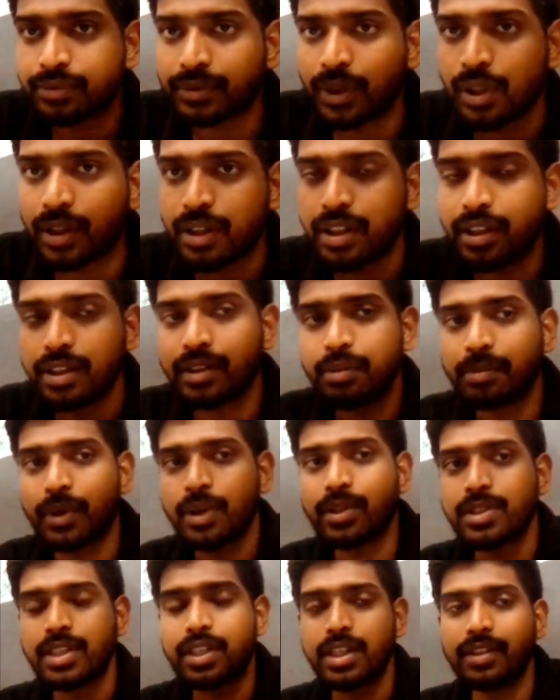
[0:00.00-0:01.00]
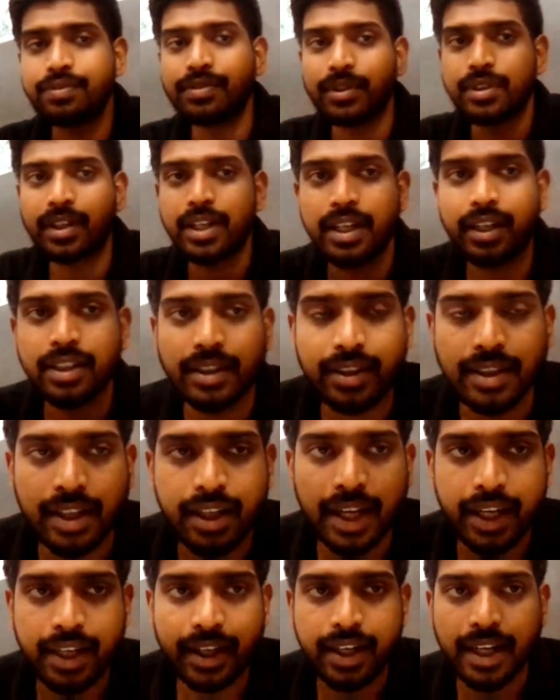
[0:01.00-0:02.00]
Got it? Because here if you write, here
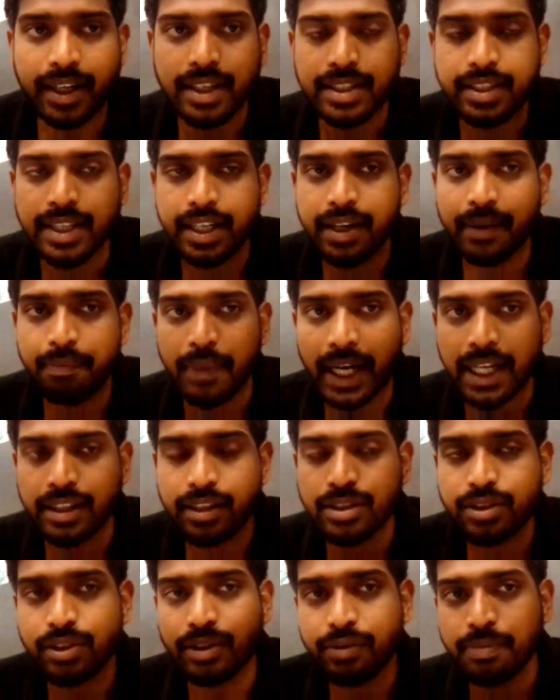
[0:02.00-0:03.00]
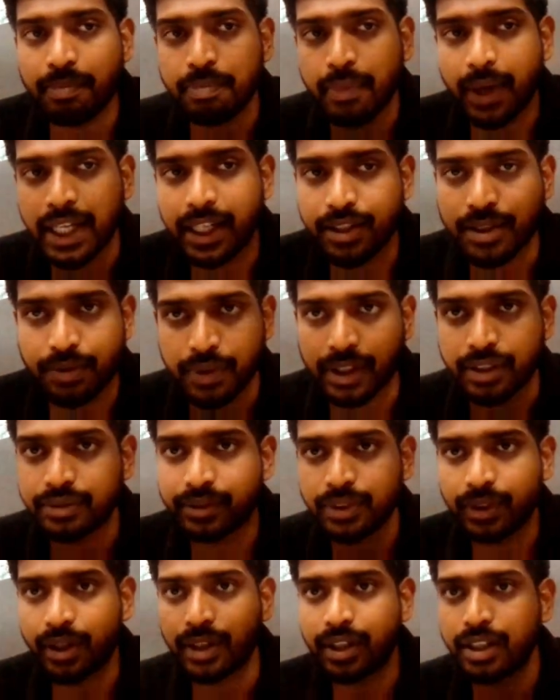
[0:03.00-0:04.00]
I can write z minus of minus
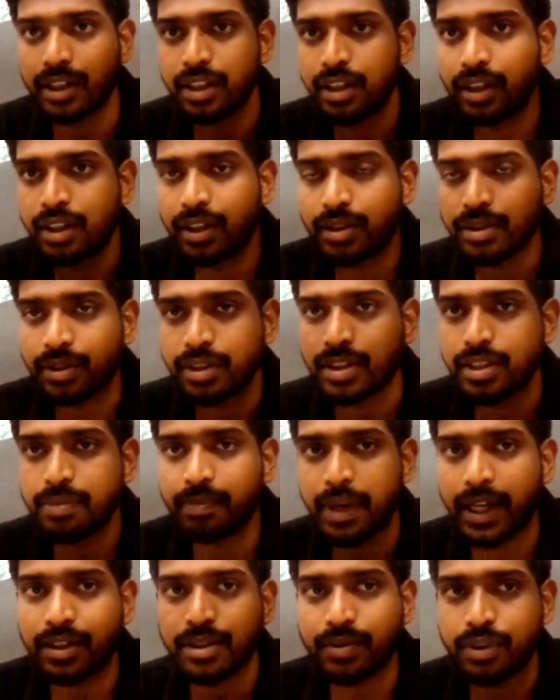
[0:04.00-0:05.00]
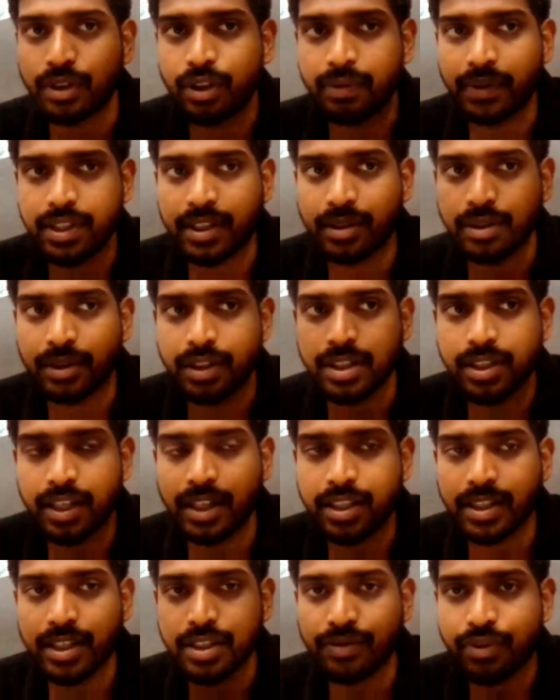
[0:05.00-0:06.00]
1. Got it? This is minus 1 comma 0. This is a
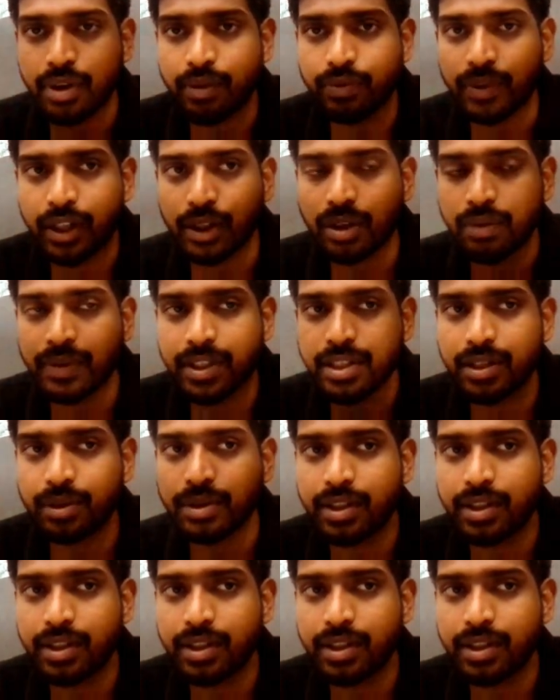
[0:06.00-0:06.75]
distance from 1 comma 0.